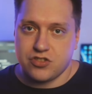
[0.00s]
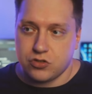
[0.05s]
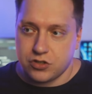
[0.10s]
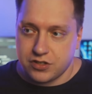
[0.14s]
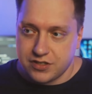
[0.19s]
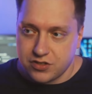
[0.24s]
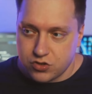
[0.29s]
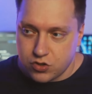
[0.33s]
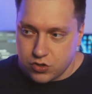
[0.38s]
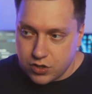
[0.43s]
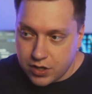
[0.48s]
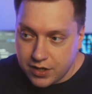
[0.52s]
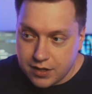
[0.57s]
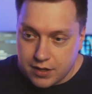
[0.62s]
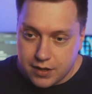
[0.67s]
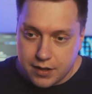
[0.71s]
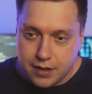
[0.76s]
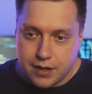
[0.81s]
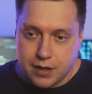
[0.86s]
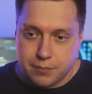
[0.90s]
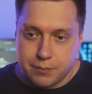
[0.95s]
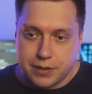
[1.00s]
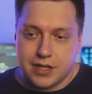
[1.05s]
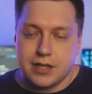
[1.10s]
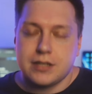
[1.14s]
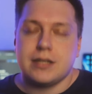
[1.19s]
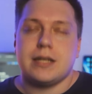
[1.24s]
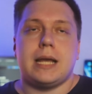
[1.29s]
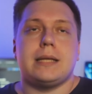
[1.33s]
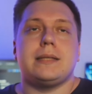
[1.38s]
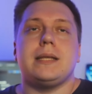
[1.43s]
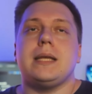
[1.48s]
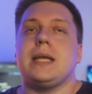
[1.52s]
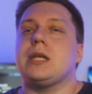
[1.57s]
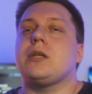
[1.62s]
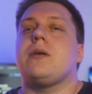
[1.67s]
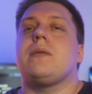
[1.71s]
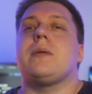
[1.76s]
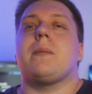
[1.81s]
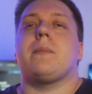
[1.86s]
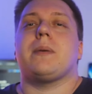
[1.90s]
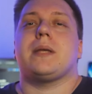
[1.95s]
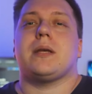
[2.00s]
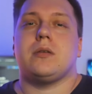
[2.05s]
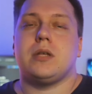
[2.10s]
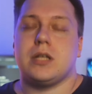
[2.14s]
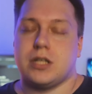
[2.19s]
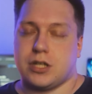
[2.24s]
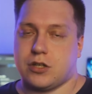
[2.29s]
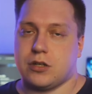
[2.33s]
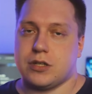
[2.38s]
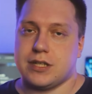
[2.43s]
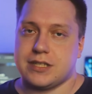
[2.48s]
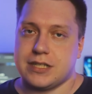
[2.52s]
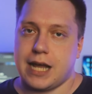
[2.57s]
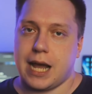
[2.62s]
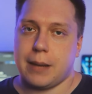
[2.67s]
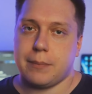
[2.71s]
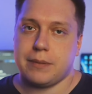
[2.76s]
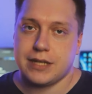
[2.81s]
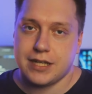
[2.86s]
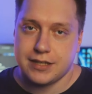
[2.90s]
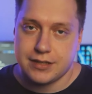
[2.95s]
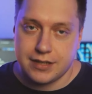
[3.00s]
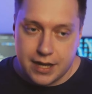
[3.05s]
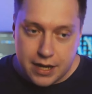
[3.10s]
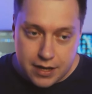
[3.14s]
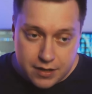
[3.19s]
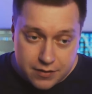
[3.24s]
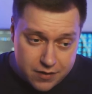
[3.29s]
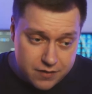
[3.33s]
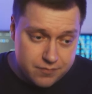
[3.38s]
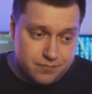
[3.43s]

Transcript: to install it, because nothing extremely critical is happening there.